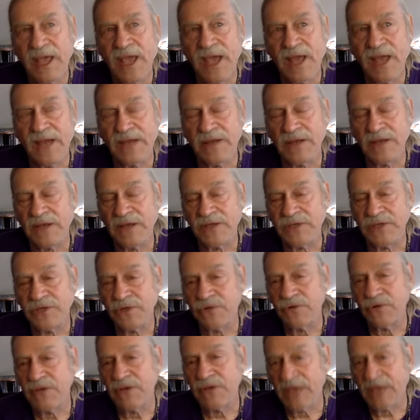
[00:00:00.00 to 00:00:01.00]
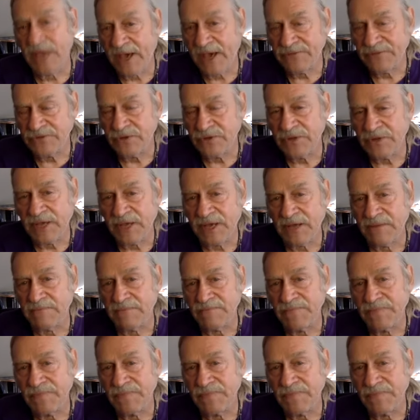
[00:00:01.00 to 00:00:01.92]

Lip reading: And a degree after that,